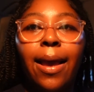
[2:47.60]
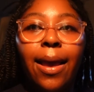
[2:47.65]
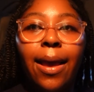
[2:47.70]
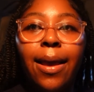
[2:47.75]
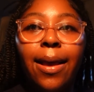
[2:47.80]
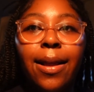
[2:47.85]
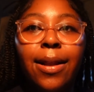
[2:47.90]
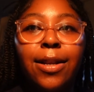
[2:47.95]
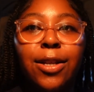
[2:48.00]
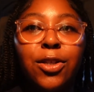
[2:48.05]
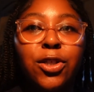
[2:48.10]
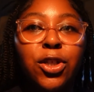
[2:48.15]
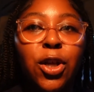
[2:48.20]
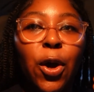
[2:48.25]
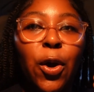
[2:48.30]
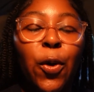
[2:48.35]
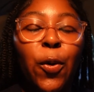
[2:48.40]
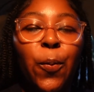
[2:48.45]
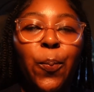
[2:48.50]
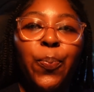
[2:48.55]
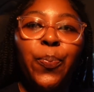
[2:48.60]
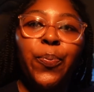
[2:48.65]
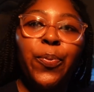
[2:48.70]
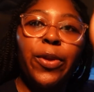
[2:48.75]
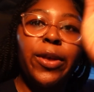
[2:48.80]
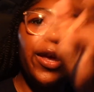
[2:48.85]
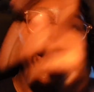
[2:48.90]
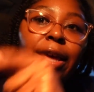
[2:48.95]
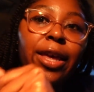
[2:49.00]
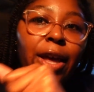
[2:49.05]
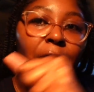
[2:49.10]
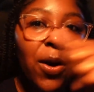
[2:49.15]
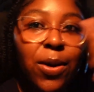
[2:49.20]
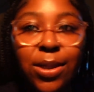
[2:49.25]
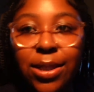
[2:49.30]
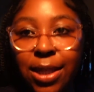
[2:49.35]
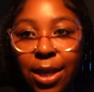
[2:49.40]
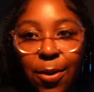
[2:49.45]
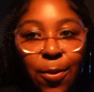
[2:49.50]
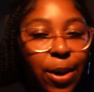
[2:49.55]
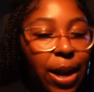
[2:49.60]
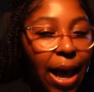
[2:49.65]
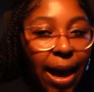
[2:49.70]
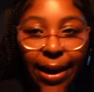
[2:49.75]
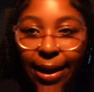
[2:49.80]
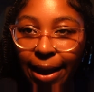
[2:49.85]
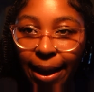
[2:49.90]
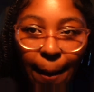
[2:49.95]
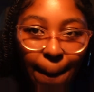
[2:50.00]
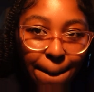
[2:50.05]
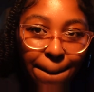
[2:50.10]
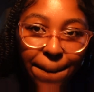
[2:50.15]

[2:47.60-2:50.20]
in. So y'all see when I get up